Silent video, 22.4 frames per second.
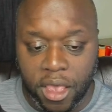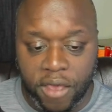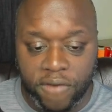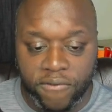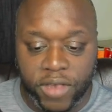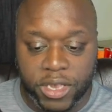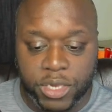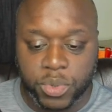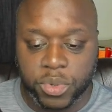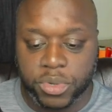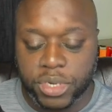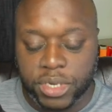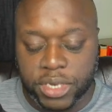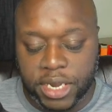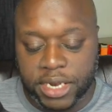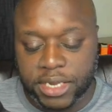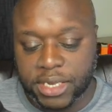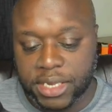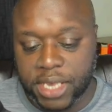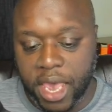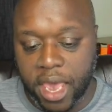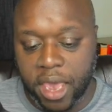Facebook's gonna
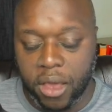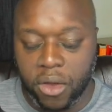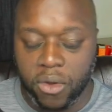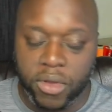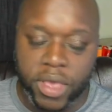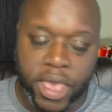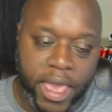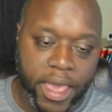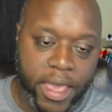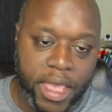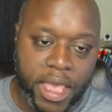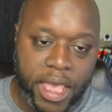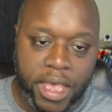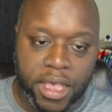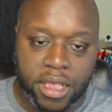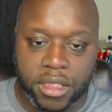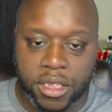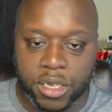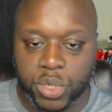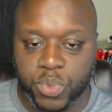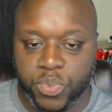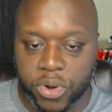say, okay,
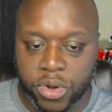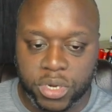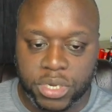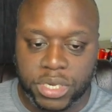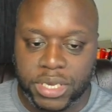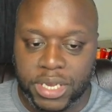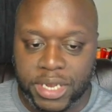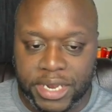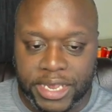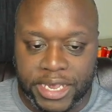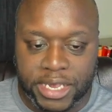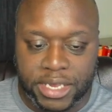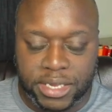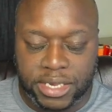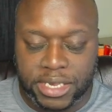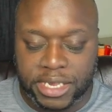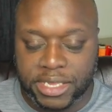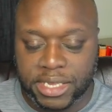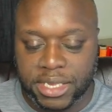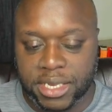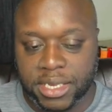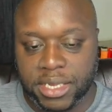this person is
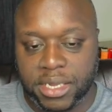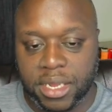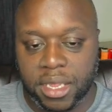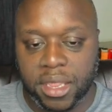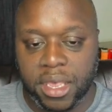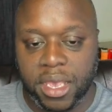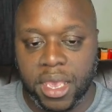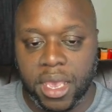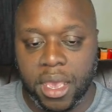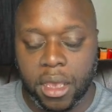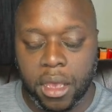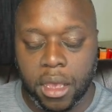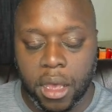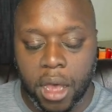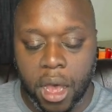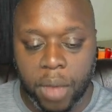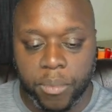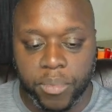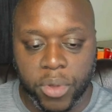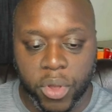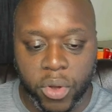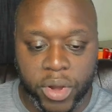consistently
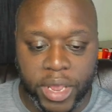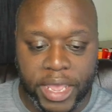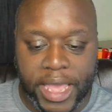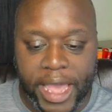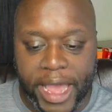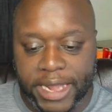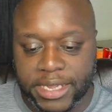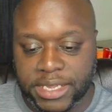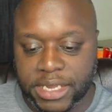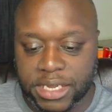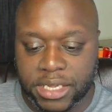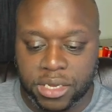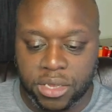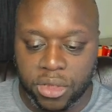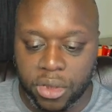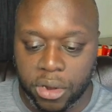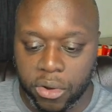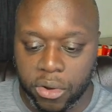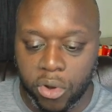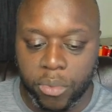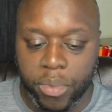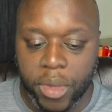uploading content to their
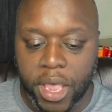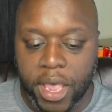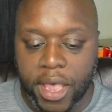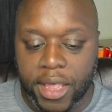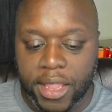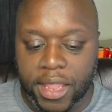group.